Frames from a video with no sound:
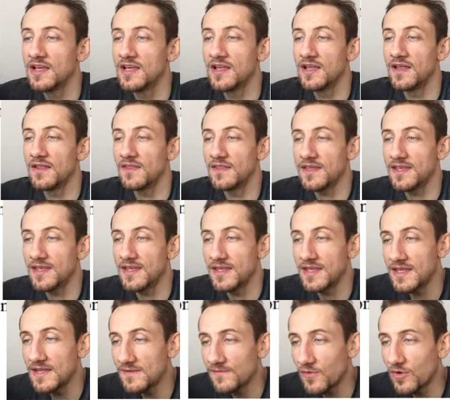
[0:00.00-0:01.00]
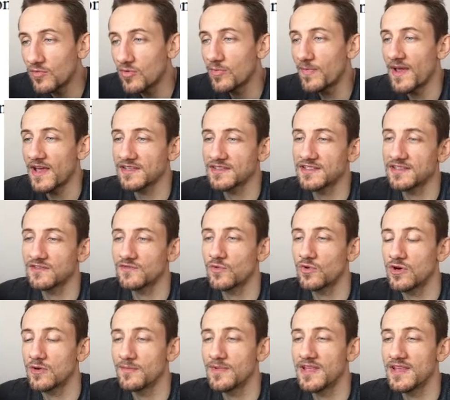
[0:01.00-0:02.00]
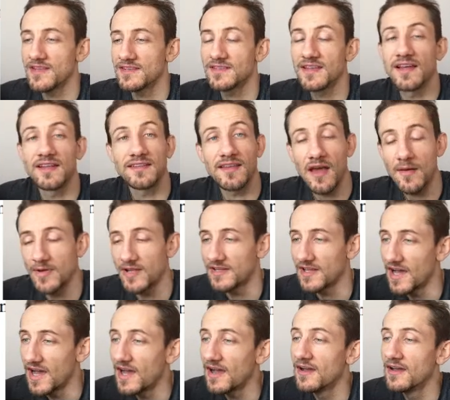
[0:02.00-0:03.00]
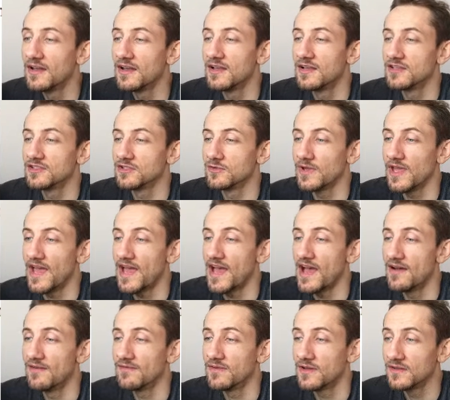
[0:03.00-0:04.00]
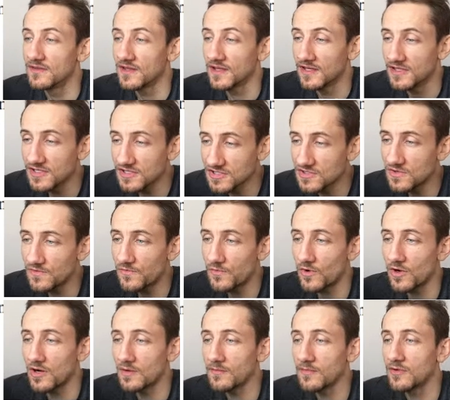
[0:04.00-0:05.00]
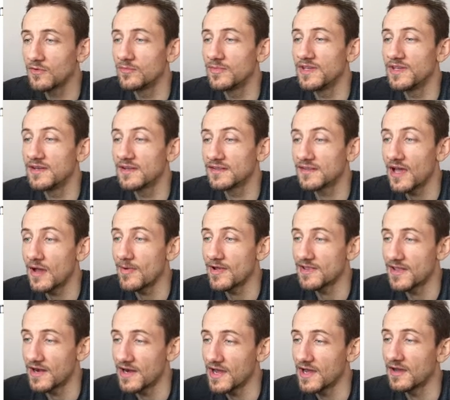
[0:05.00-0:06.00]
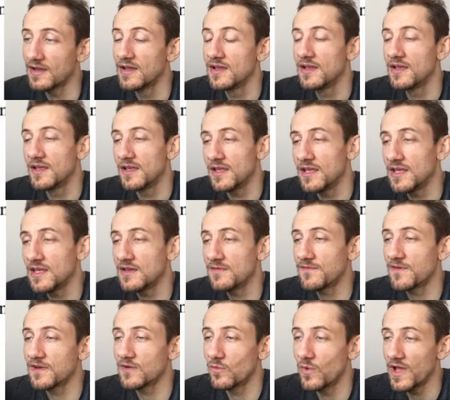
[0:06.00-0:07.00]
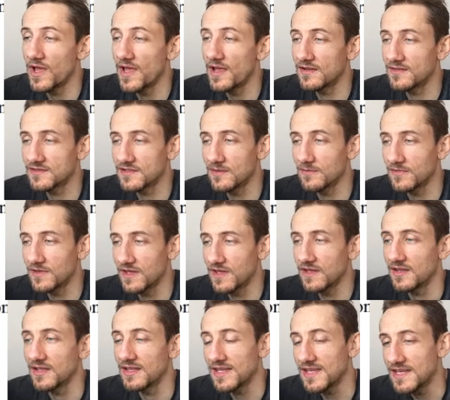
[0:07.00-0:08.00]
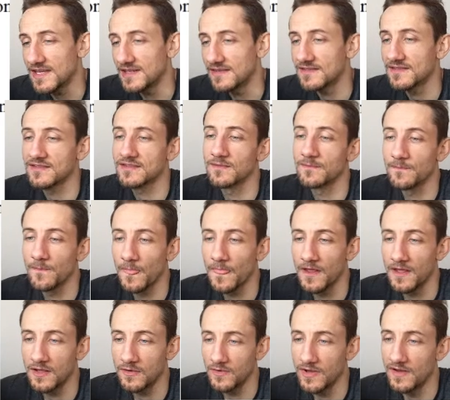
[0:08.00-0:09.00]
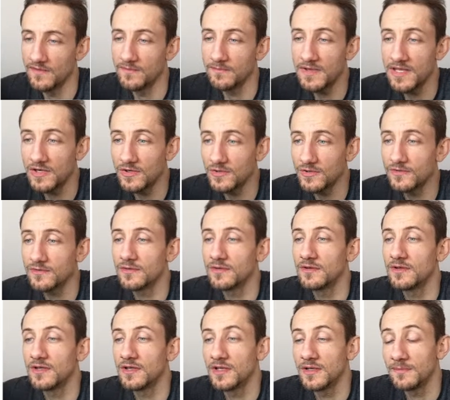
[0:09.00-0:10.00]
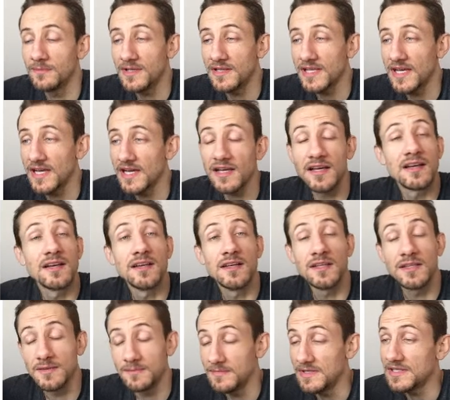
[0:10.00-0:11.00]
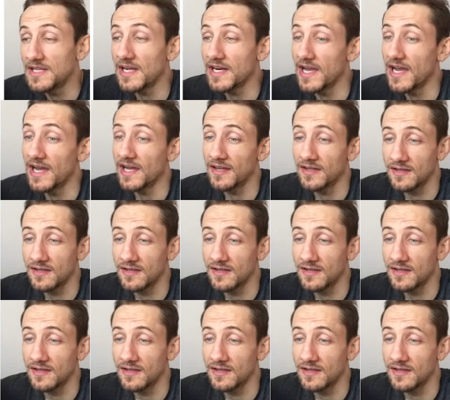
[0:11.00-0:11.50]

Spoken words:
and the informal past tense form is tabeta. So we have the conditional form will be tabetara, if and when something eats. We have miru, mita, mitara,